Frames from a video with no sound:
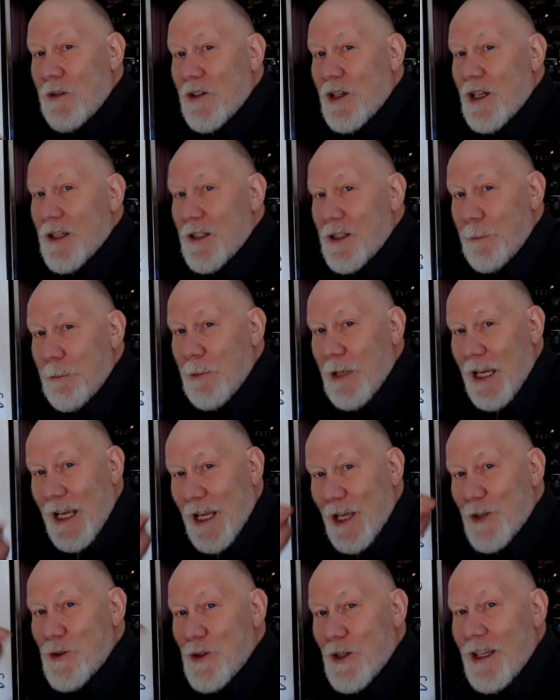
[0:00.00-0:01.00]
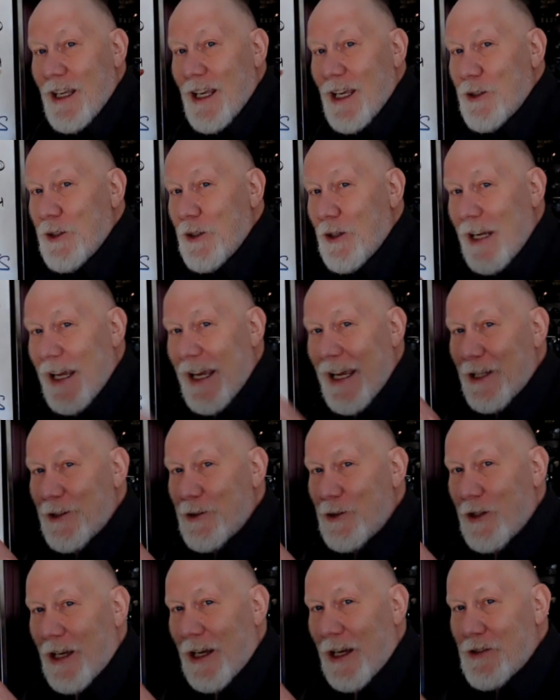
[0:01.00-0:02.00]
moving on the page, in your
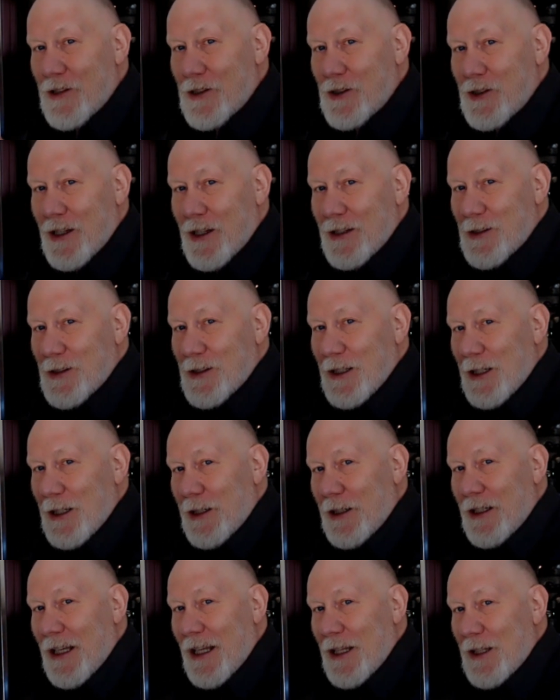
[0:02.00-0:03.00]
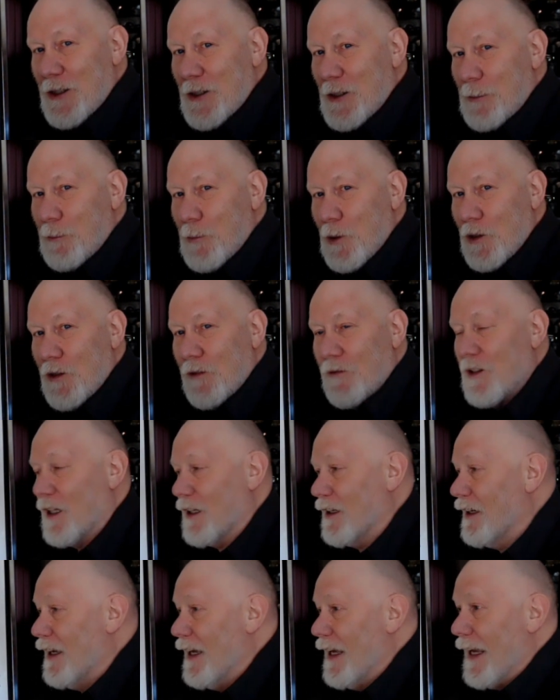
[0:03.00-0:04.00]
head, you have a sense that it, it's
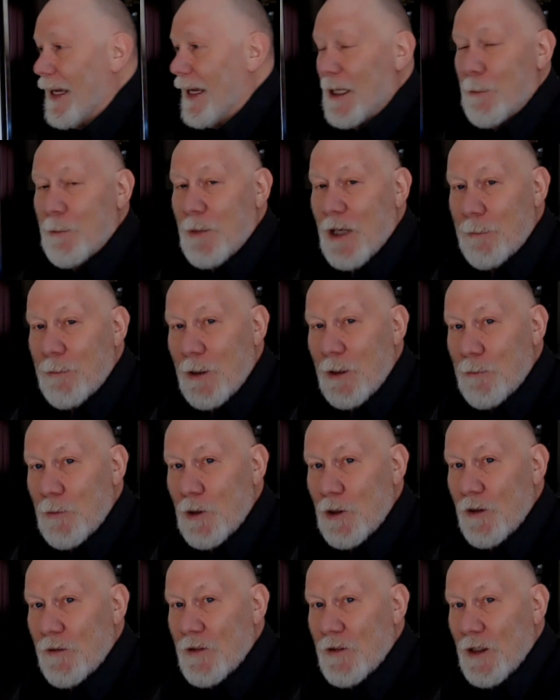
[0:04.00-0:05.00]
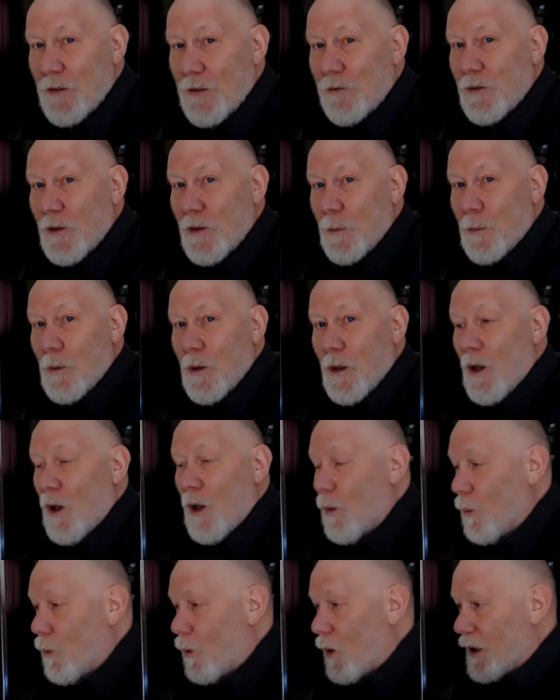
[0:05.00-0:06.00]
moving and it might be moving from
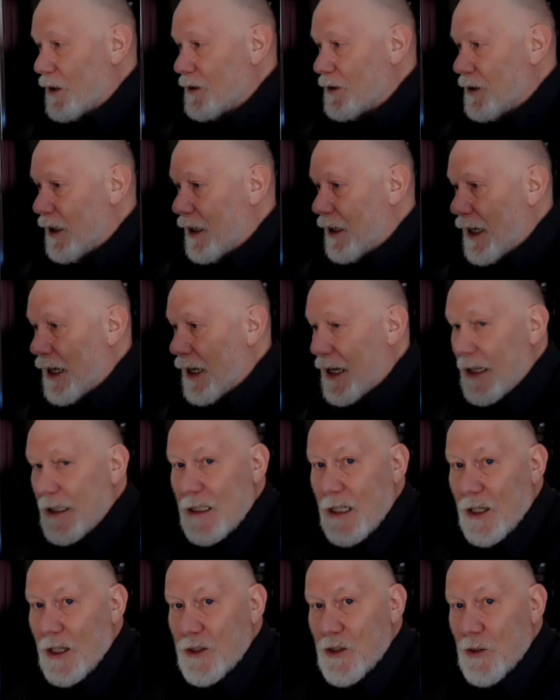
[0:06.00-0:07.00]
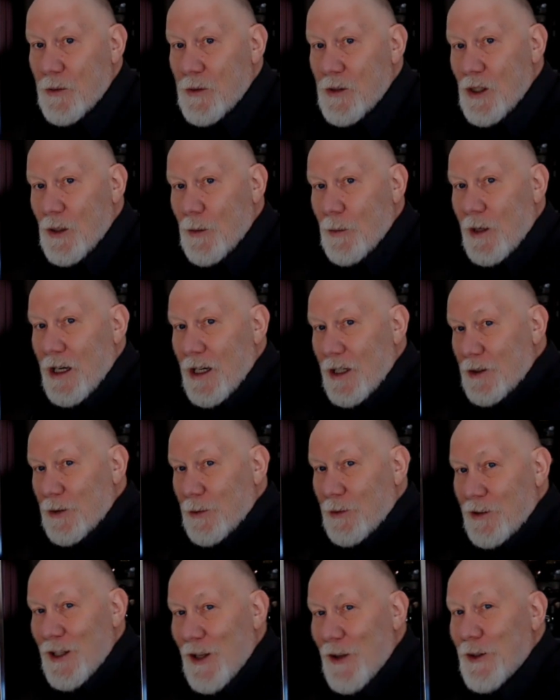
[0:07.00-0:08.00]
one uh, cartoon square
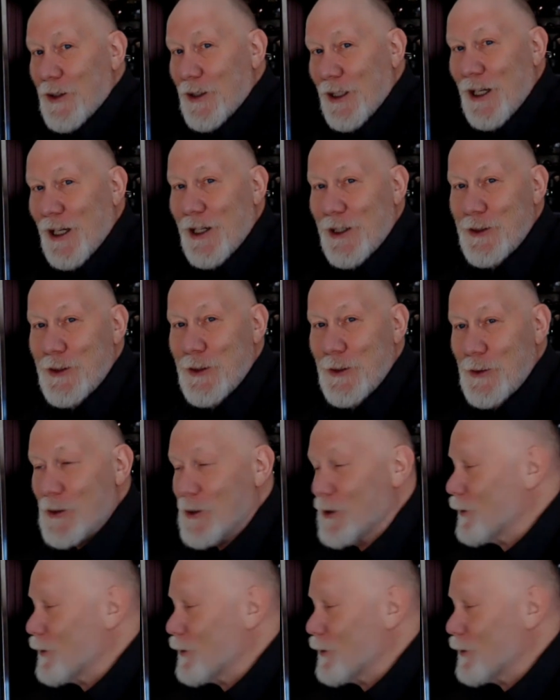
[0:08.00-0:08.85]
to another cartoon